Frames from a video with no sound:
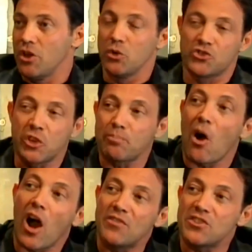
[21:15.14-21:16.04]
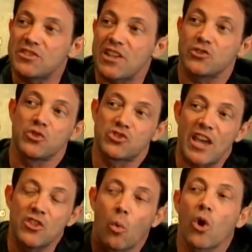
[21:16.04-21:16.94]
You sit behind this desk, you
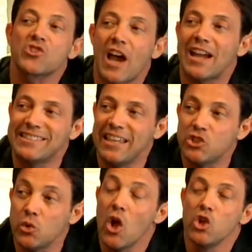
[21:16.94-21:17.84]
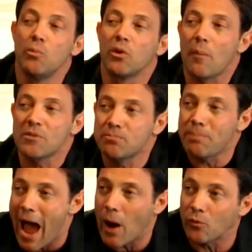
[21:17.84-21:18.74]
say the words I teach you, you become as
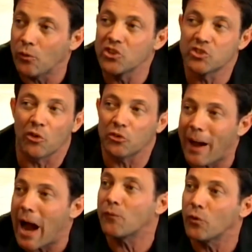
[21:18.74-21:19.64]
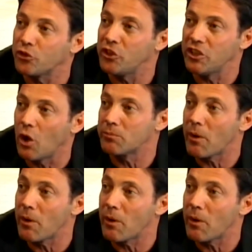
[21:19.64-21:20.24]
powerful as the most powerful CEO in